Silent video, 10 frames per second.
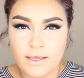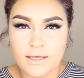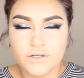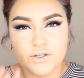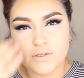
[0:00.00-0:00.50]

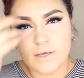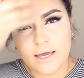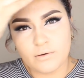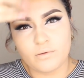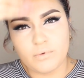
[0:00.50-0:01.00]
and just
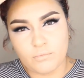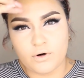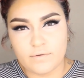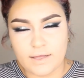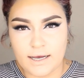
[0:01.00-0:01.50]
add a little bit
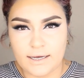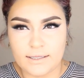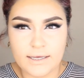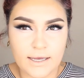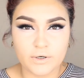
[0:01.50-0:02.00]
more of the highlight.